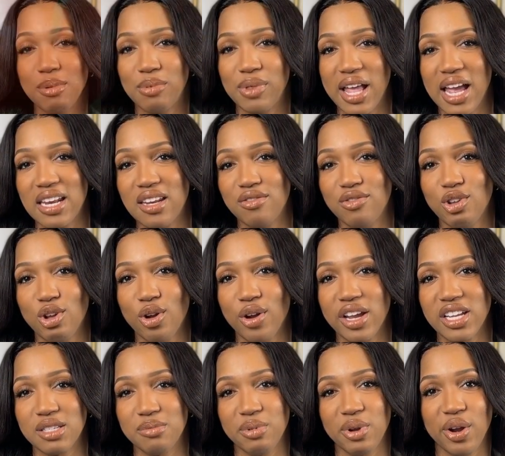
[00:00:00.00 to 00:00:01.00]
it bland if you're
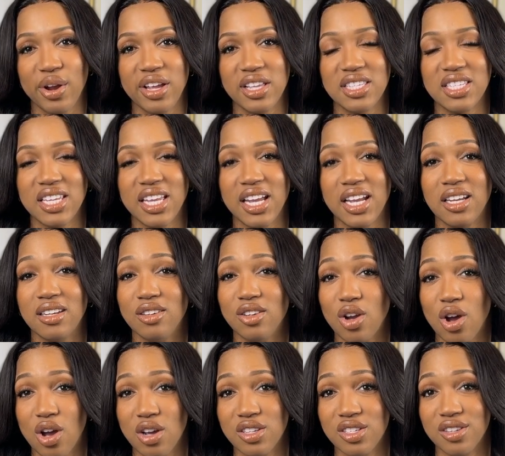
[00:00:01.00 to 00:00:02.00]
experiencing
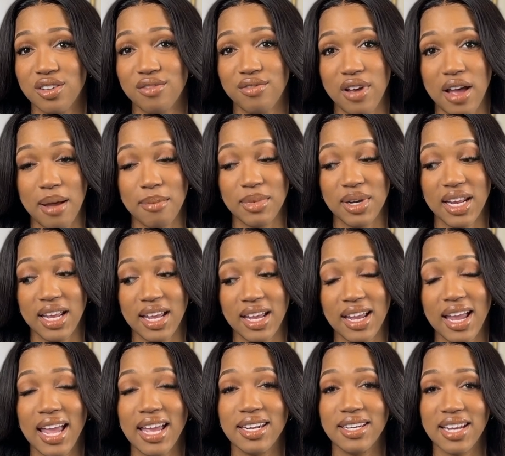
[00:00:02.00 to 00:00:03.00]
nausea, vomiting,
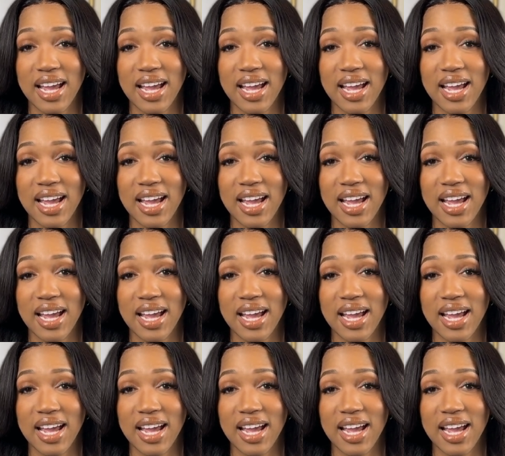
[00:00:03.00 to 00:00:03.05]
and